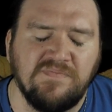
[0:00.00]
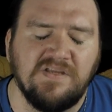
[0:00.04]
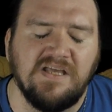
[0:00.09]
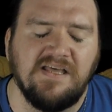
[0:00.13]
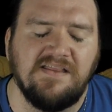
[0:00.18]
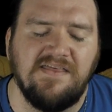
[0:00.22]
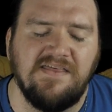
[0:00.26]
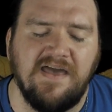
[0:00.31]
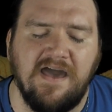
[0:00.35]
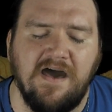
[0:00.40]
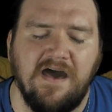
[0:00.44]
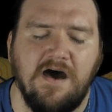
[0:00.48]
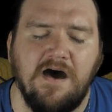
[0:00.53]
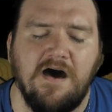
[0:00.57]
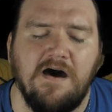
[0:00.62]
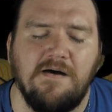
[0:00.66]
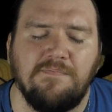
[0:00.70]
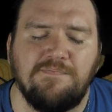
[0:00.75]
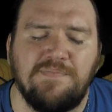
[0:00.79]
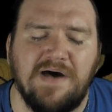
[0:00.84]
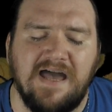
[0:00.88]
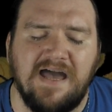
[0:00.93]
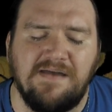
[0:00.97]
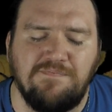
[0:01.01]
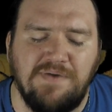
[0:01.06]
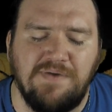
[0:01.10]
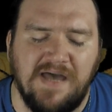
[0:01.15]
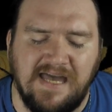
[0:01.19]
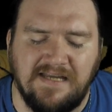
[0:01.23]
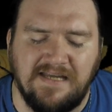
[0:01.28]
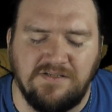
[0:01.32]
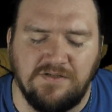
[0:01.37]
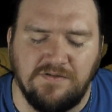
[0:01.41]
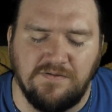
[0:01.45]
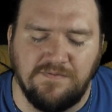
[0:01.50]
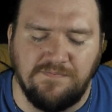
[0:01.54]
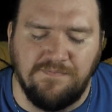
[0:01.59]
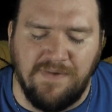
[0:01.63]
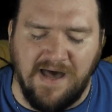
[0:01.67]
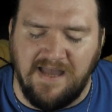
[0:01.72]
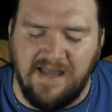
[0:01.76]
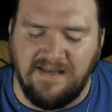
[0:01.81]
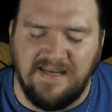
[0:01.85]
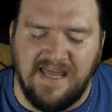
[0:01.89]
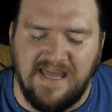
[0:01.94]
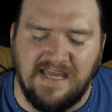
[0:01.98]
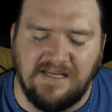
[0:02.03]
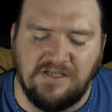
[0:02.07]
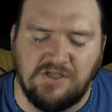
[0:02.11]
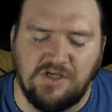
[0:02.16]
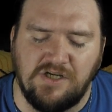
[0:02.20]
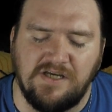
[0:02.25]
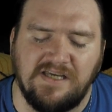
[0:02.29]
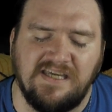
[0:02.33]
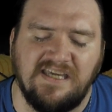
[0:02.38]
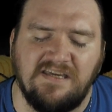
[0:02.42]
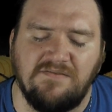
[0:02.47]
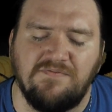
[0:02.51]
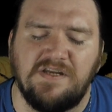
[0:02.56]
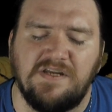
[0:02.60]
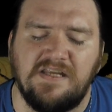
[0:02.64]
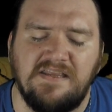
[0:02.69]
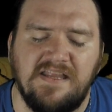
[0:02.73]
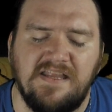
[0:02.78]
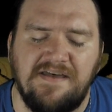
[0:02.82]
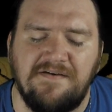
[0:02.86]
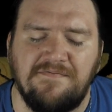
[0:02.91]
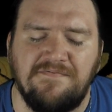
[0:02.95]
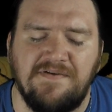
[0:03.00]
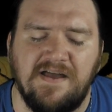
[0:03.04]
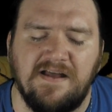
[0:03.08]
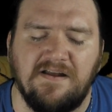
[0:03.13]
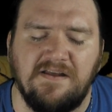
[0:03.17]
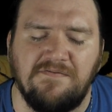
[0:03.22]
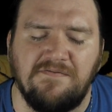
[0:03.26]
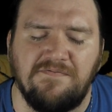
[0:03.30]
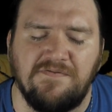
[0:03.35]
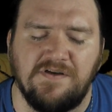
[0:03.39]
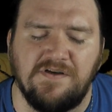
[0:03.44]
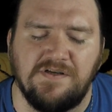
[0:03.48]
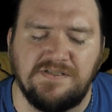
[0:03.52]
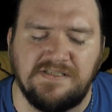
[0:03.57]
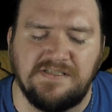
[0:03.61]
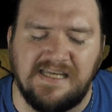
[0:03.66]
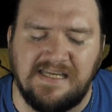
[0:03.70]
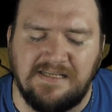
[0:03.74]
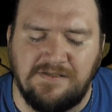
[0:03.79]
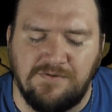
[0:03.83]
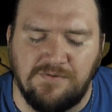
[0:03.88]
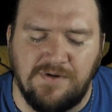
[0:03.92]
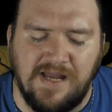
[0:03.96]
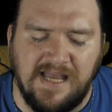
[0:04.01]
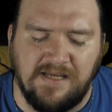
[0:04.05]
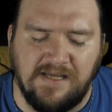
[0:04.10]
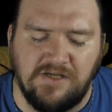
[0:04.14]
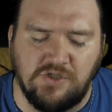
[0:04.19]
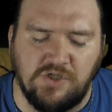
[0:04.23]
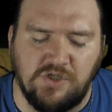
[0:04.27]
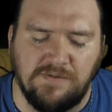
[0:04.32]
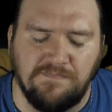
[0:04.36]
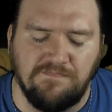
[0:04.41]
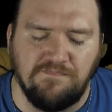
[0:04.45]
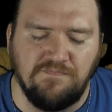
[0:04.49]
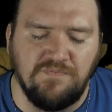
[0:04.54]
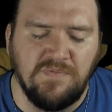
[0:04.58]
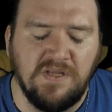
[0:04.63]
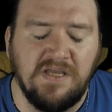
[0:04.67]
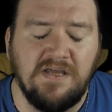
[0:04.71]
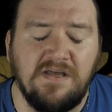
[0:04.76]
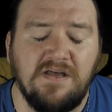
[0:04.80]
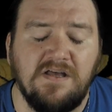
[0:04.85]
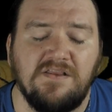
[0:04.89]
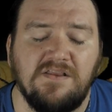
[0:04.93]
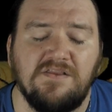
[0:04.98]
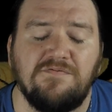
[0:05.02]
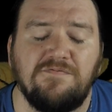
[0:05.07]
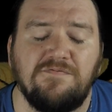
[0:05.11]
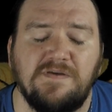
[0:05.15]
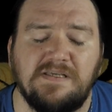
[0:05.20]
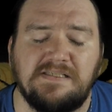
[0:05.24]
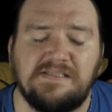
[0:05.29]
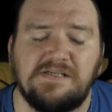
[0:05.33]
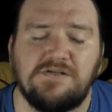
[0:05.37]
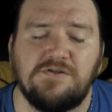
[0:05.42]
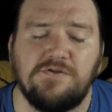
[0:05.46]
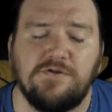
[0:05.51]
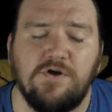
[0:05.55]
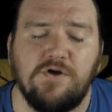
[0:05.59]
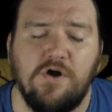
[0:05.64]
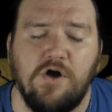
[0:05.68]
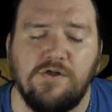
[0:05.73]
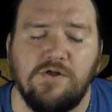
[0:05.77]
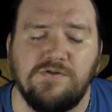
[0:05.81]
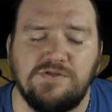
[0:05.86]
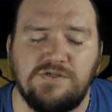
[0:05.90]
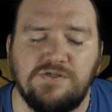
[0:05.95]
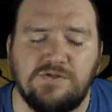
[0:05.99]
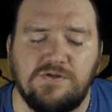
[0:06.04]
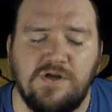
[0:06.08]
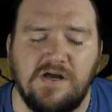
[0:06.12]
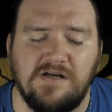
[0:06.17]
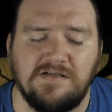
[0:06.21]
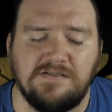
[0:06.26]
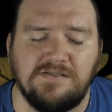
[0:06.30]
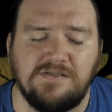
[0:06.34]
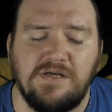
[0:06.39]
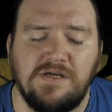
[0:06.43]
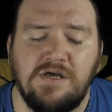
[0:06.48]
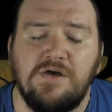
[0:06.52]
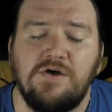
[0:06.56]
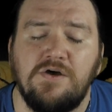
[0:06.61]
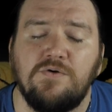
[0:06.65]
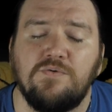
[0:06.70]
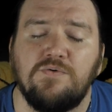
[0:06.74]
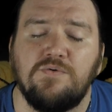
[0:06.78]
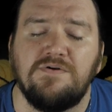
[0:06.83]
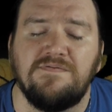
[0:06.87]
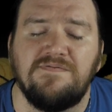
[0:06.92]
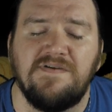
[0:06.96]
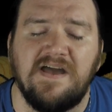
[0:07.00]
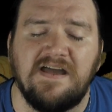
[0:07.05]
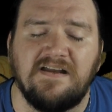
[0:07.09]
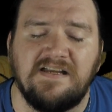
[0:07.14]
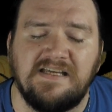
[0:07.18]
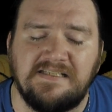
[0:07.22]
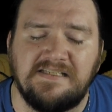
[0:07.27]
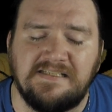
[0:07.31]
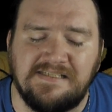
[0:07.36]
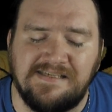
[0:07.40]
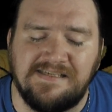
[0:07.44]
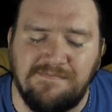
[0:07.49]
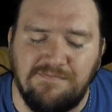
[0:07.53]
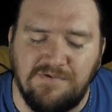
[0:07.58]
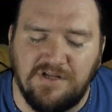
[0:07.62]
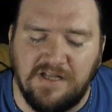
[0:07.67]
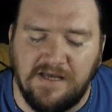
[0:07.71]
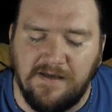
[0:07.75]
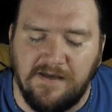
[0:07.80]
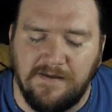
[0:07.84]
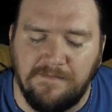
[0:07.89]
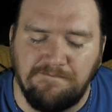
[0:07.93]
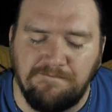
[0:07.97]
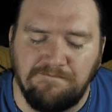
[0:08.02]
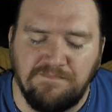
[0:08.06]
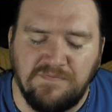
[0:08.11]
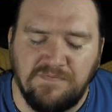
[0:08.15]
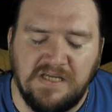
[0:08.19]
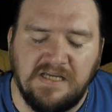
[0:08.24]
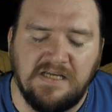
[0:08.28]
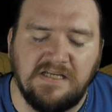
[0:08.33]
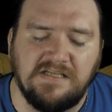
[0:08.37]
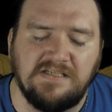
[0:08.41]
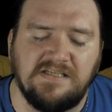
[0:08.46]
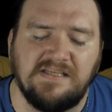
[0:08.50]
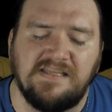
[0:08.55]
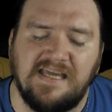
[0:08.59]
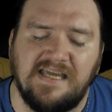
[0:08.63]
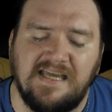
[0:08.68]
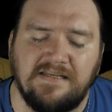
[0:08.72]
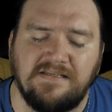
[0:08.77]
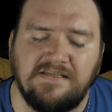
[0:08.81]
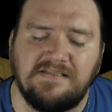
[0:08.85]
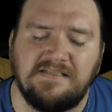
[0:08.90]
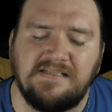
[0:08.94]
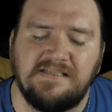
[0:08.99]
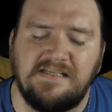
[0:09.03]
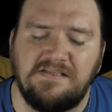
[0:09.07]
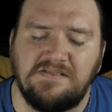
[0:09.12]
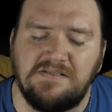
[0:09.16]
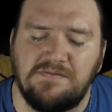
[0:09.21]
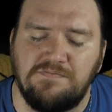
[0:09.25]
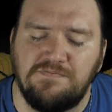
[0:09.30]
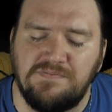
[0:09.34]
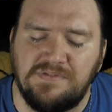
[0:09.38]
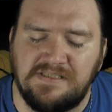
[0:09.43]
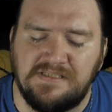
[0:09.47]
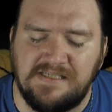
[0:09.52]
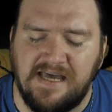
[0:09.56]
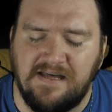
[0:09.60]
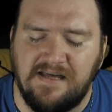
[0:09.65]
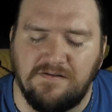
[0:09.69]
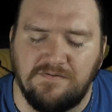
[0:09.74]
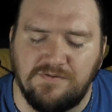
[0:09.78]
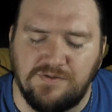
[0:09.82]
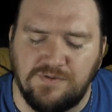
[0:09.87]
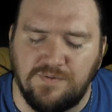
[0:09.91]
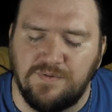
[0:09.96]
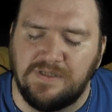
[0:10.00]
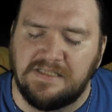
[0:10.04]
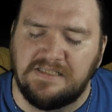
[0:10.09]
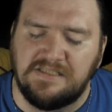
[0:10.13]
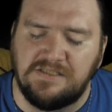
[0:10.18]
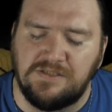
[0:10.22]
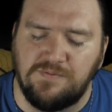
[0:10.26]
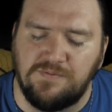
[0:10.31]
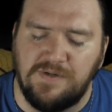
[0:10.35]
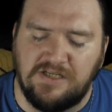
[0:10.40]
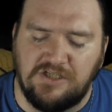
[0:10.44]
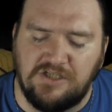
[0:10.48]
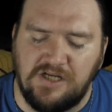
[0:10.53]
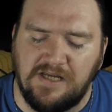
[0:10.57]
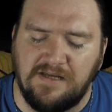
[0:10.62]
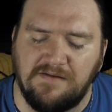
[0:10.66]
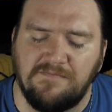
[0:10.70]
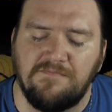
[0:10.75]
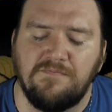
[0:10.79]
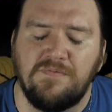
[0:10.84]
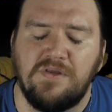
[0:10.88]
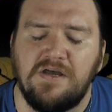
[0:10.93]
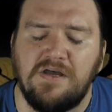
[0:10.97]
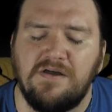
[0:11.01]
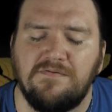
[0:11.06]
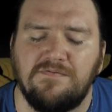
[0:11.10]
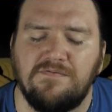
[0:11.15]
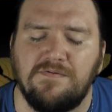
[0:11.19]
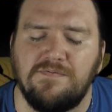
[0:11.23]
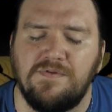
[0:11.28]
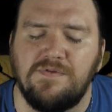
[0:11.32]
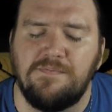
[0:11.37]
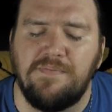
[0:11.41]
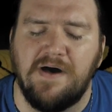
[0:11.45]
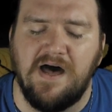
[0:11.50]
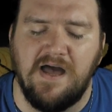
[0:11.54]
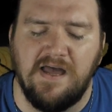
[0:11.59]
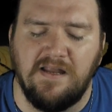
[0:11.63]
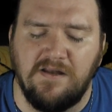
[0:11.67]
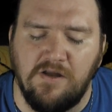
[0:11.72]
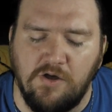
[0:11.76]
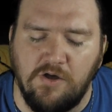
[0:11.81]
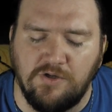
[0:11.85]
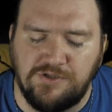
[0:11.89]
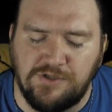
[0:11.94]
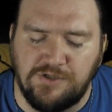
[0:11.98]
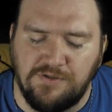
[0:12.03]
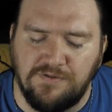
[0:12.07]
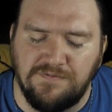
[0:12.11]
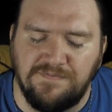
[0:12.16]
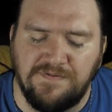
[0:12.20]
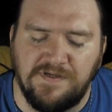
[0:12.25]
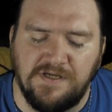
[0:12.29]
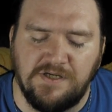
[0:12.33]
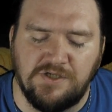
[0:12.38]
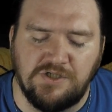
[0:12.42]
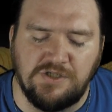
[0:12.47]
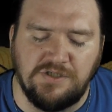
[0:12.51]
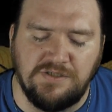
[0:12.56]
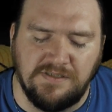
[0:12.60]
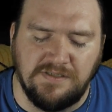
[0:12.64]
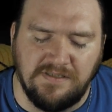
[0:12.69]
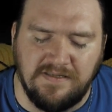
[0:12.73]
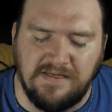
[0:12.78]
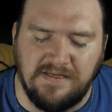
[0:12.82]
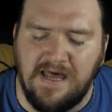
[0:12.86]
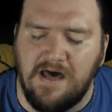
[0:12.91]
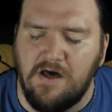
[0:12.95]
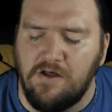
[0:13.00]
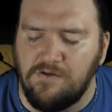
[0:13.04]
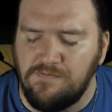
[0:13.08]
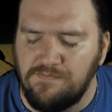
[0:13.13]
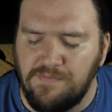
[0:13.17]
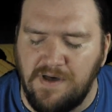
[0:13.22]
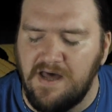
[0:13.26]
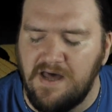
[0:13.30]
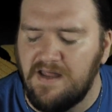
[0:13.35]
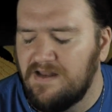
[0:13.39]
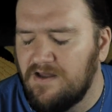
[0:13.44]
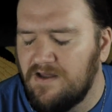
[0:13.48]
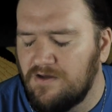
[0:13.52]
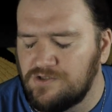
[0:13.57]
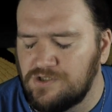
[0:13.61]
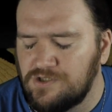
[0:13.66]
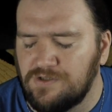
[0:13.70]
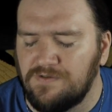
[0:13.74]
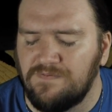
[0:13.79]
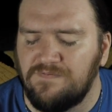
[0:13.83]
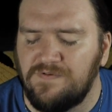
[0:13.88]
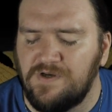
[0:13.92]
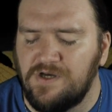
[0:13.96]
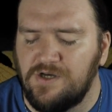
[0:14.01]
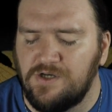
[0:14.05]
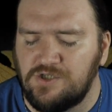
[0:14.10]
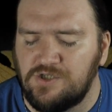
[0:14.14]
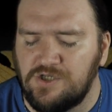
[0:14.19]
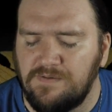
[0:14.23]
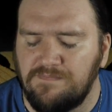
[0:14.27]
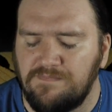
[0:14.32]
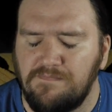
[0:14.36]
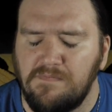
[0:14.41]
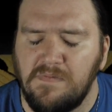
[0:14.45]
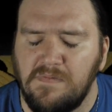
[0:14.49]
They are bipedal by nature, even in their very first iteration. The physical constructs were very similar to the entities themselves when switching from the biological version to the non-biological version.